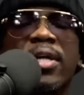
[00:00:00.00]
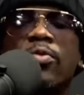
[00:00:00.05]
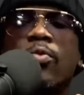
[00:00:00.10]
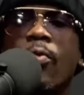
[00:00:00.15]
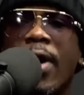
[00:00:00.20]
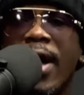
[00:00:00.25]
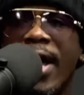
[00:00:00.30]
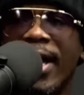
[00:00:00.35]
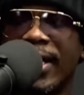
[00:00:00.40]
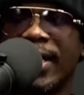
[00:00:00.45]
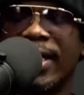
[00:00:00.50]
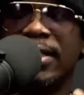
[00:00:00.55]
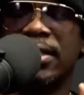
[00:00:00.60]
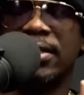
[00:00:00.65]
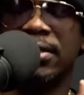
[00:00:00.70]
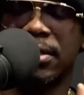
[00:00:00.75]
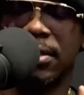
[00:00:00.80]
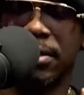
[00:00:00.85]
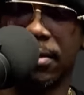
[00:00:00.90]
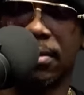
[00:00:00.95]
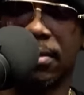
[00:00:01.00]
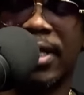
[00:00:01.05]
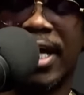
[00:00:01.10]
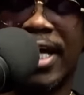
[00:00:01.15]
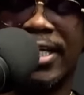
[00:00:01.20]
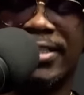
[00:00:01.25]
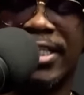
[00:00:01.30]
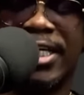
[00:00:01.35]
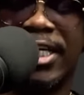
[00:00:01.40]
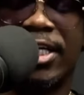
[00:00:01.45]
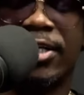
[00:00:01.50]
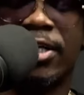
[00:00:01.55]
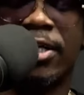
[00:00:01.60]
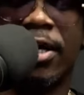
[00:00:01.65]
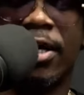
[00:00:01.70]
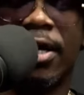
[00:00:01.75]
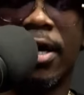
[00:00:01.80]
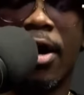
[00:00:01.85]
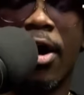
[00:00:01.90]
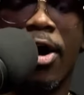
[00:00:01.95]
Watkins, I said
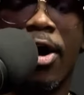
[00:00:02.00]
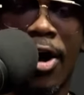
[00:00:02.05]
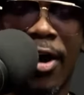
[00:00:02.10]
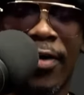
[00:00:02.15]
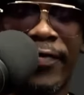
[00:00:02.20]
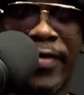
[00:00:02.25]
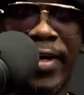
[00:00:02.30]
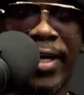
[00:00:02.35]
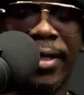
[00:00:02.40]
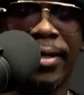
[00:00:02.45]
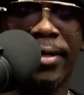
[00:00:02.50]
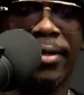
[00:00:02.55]
Harvey.